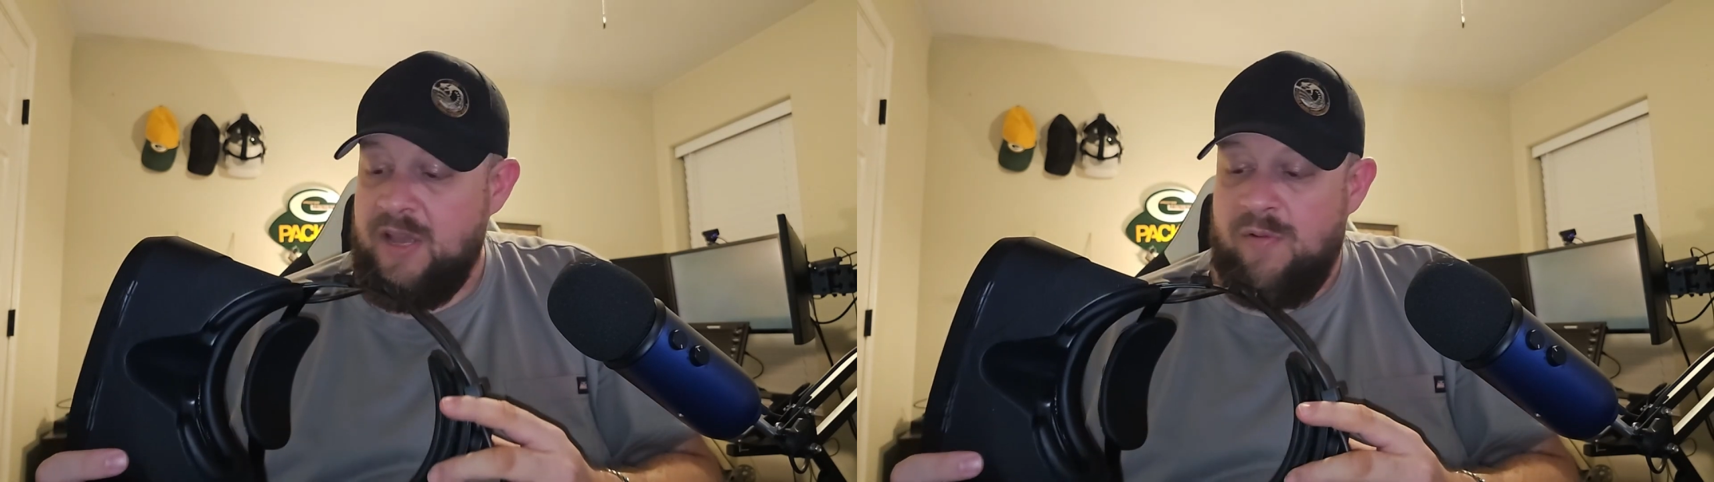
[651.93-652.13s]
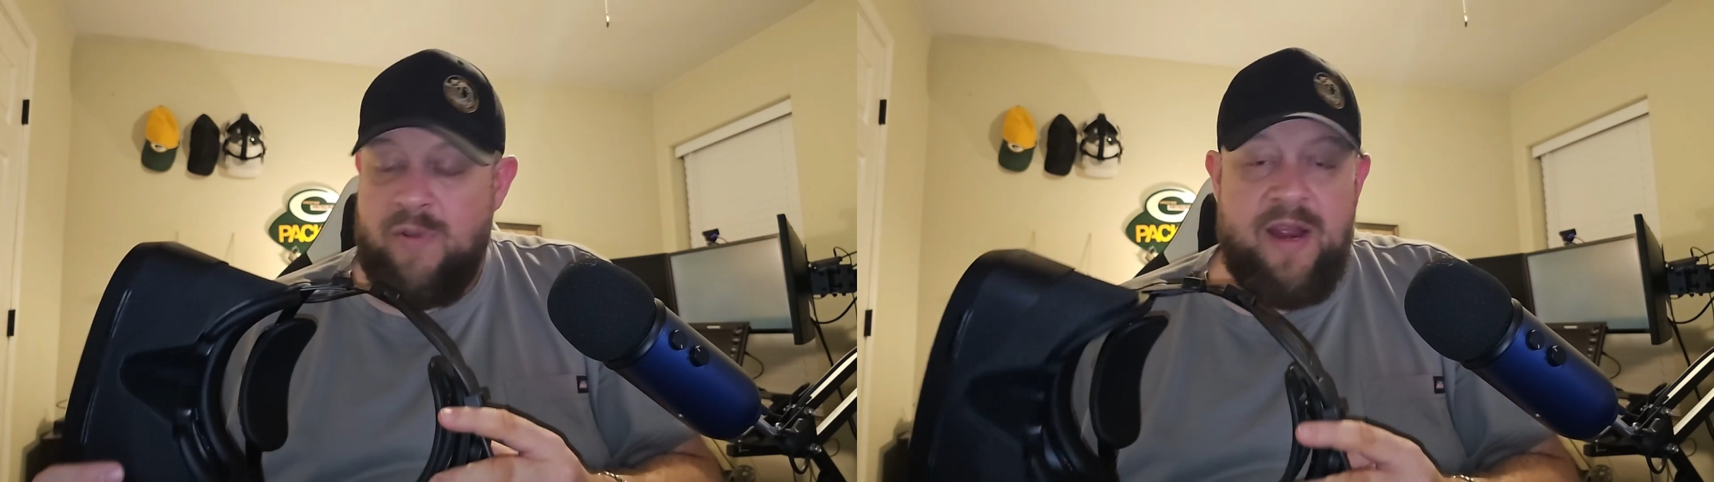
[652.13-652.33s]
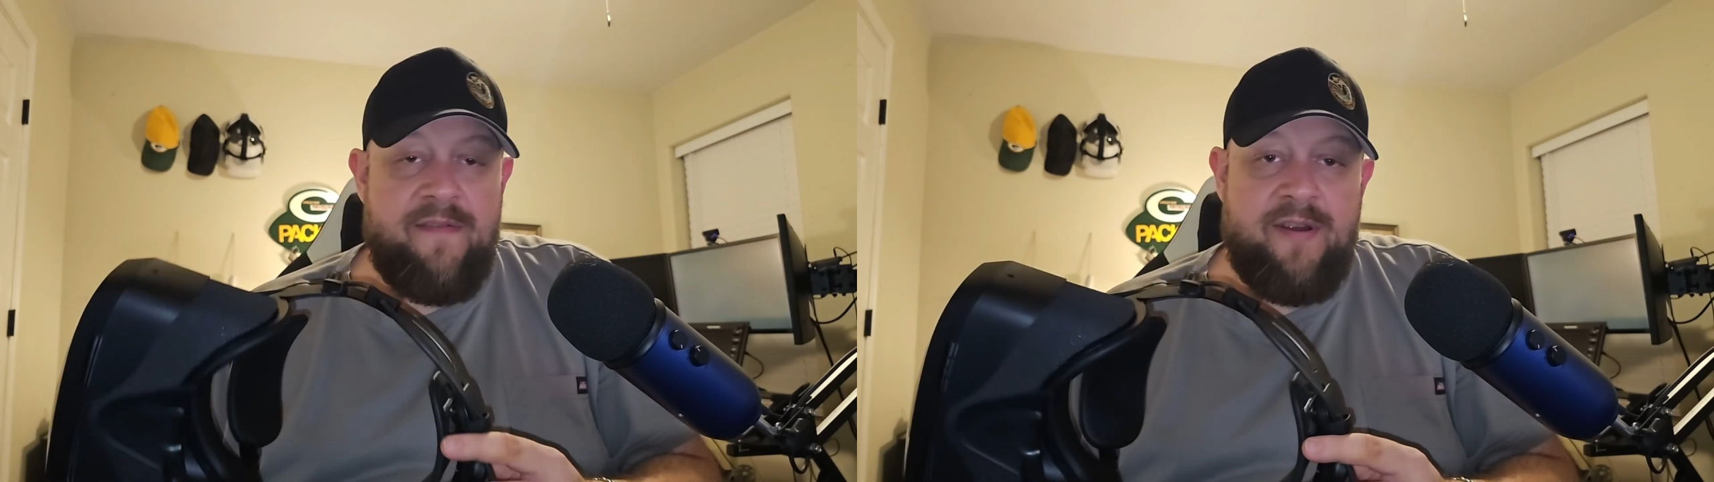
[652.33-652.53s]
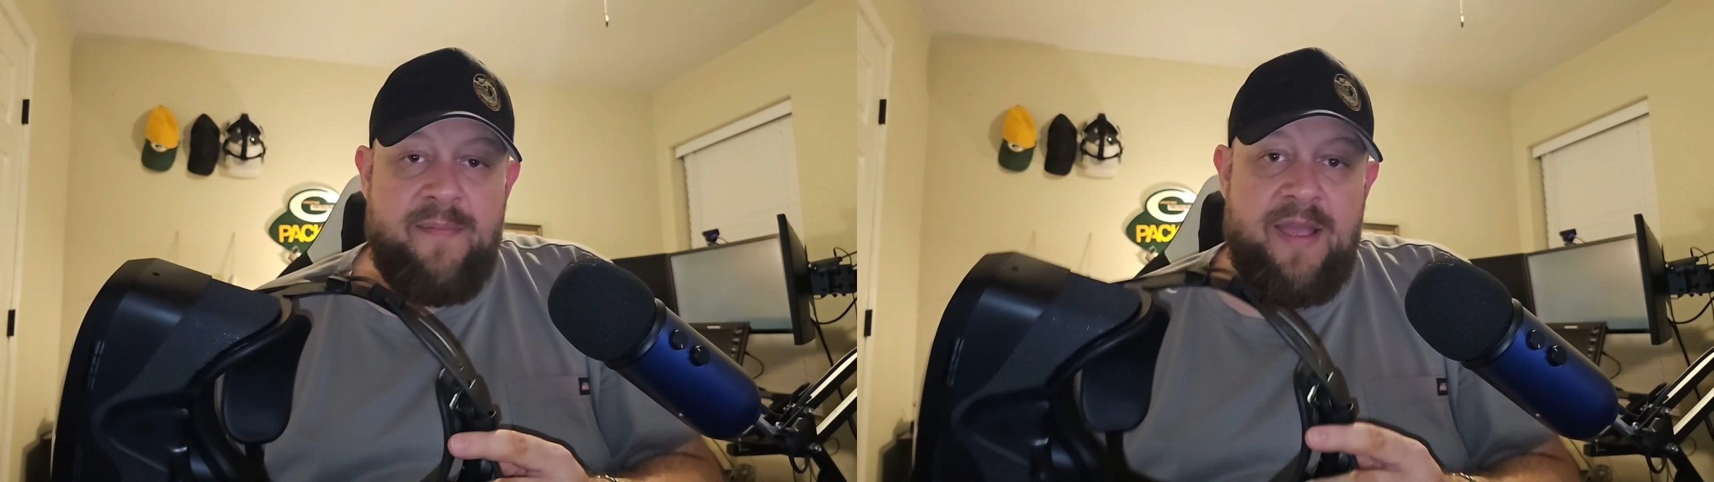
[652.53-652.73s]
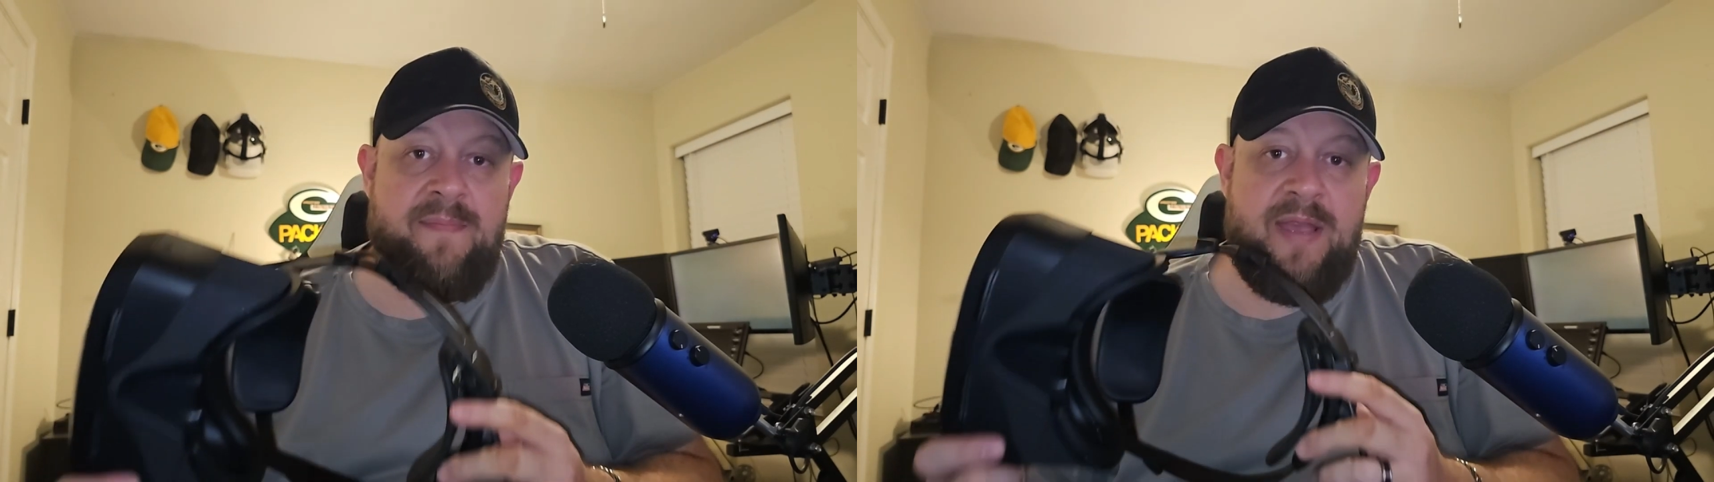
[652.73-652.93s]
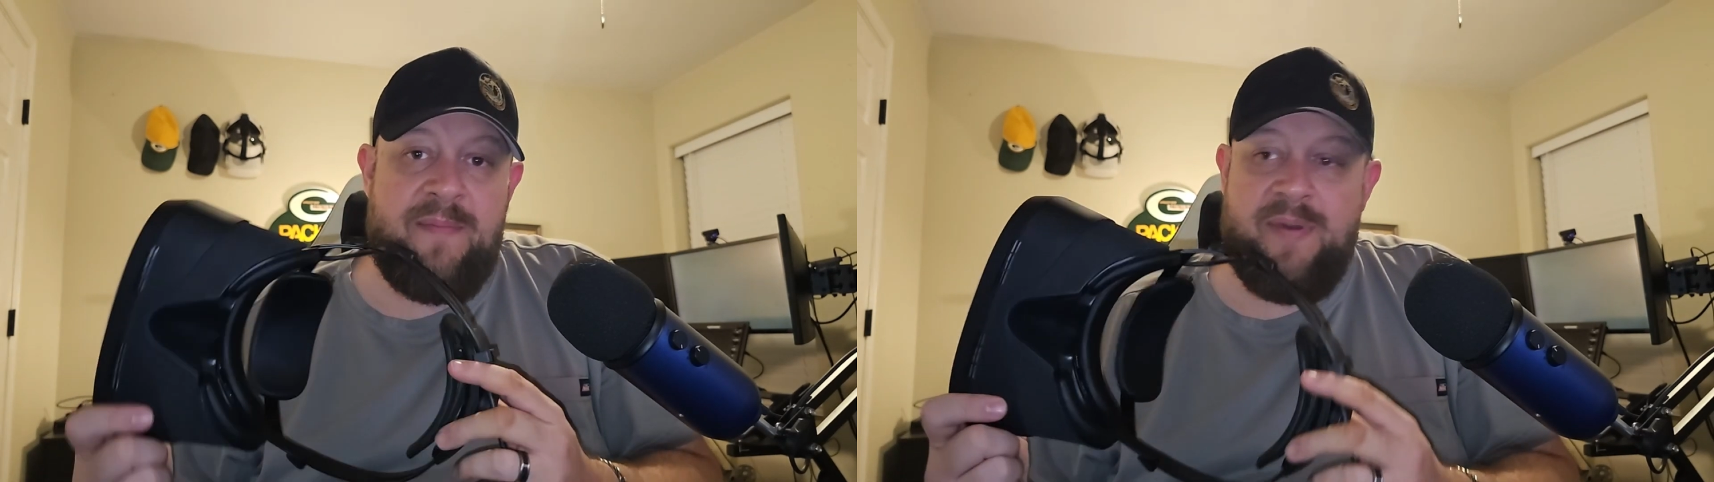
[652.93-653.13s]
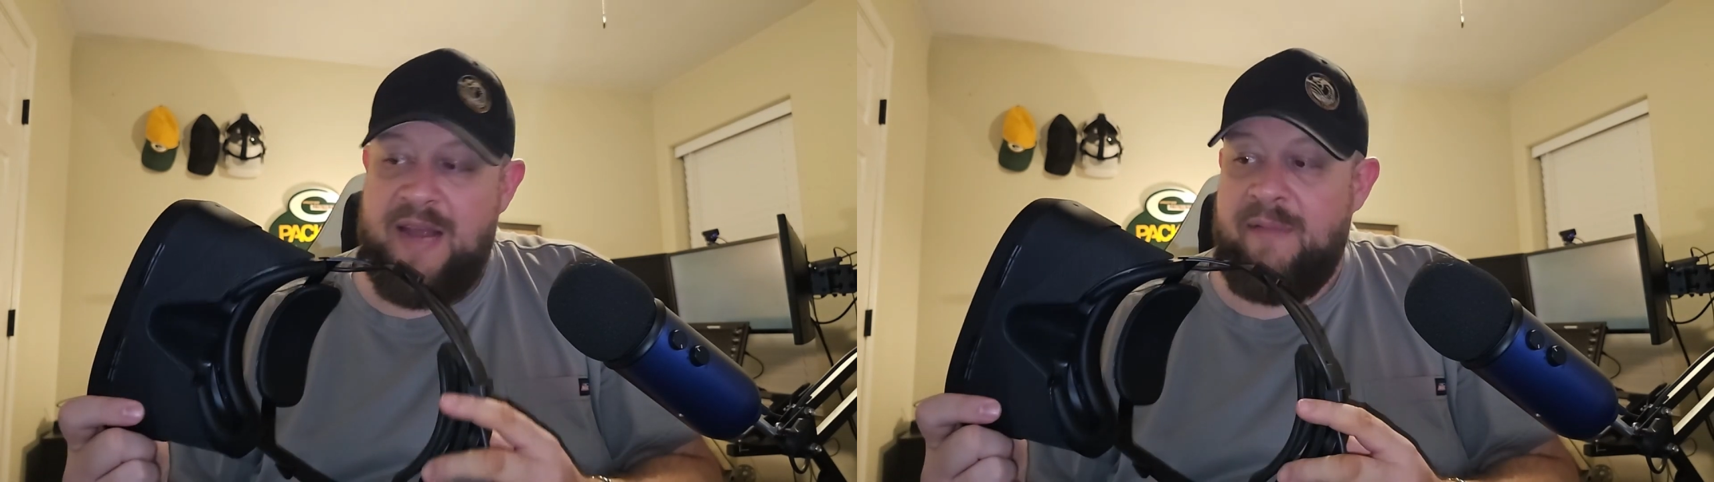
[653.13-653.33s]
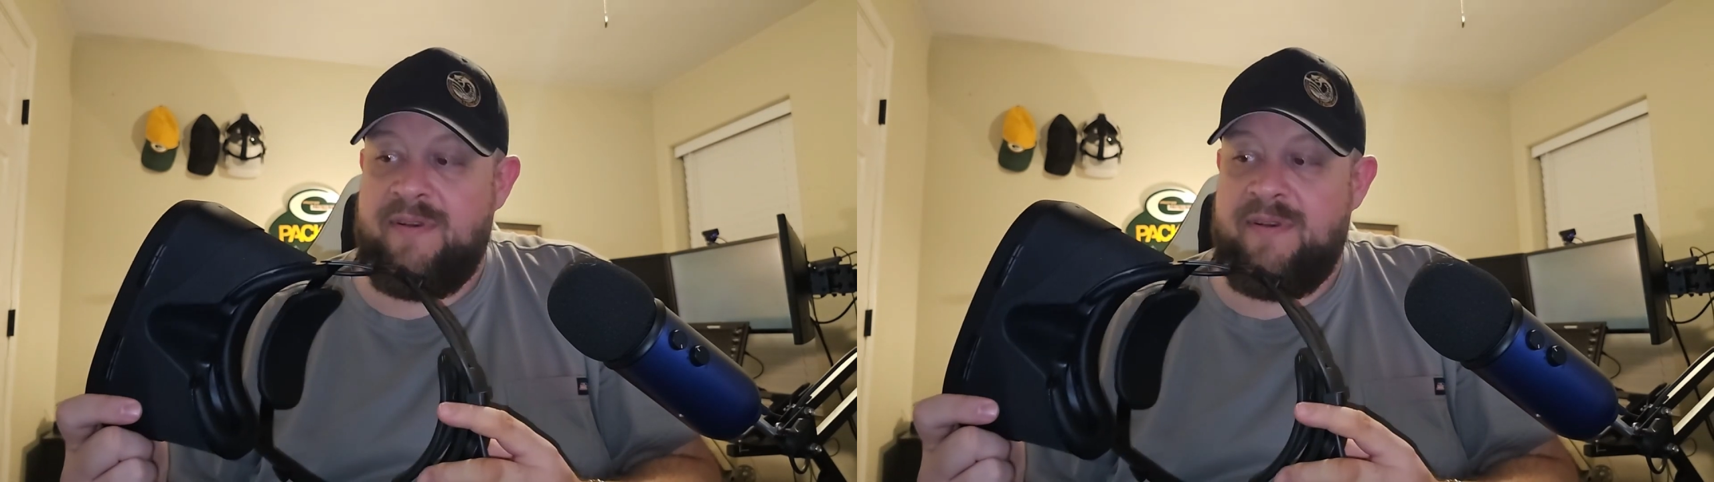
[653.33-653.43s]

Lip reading: whatever it may be. But I